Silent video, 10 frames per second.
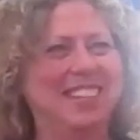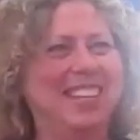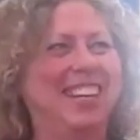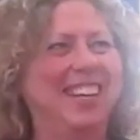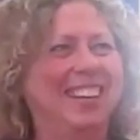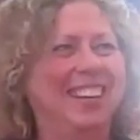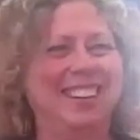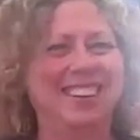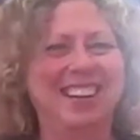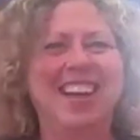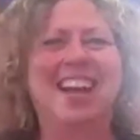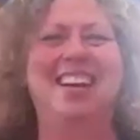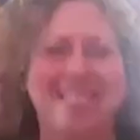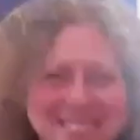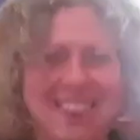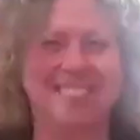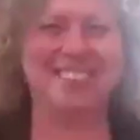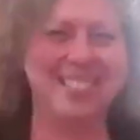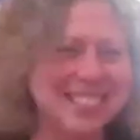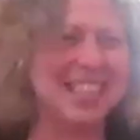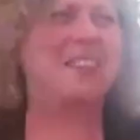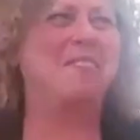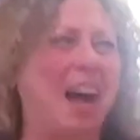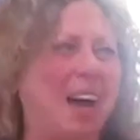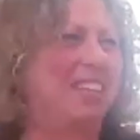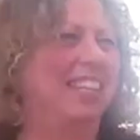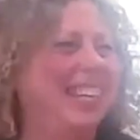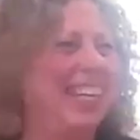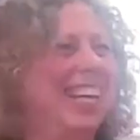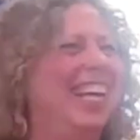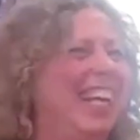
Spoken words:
sitting here and showing. It's like bopping.